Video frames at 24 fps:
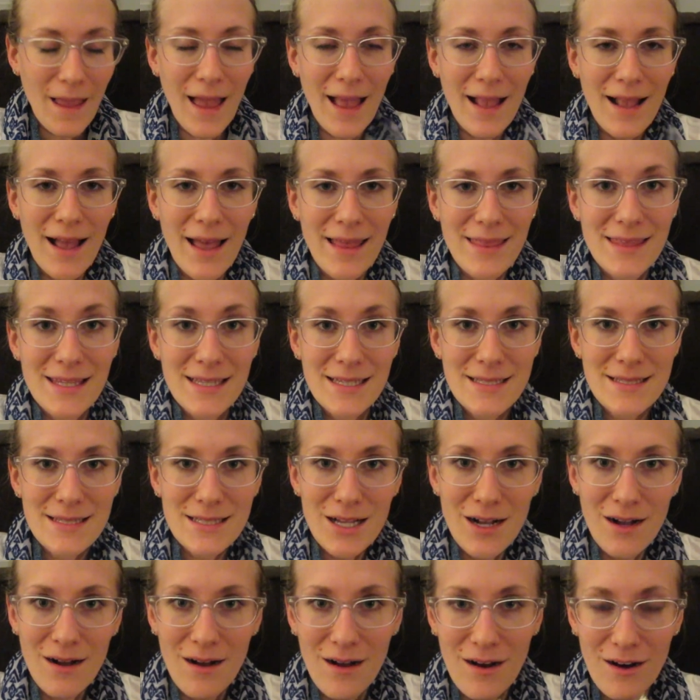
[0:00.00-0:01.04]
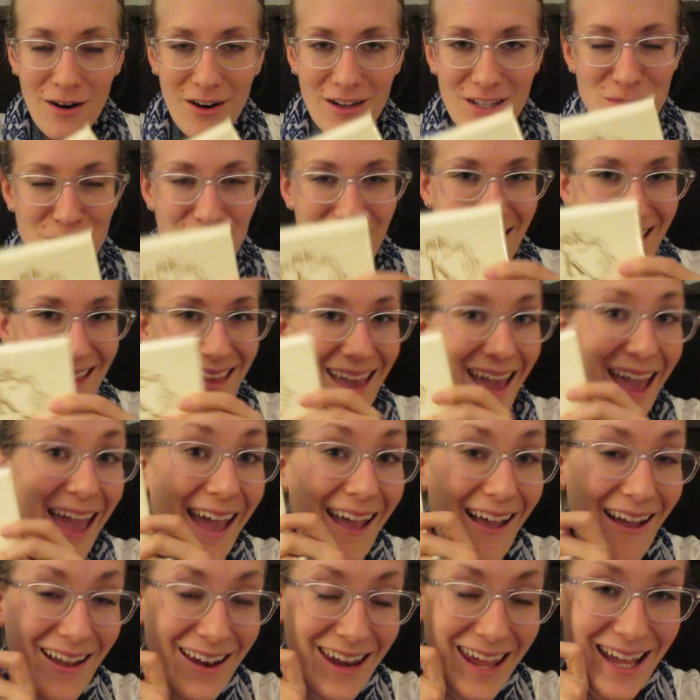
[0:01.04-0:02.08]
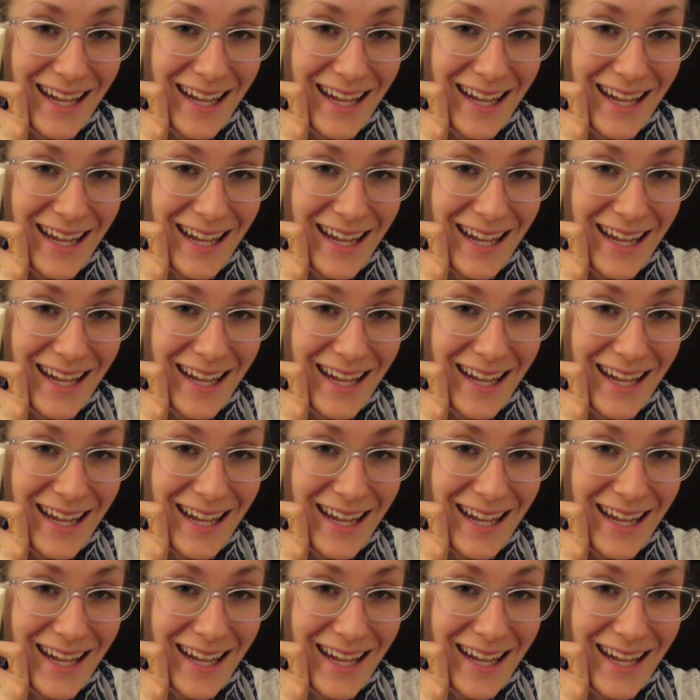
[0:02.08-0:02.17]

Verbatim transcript: I got these cards with a K on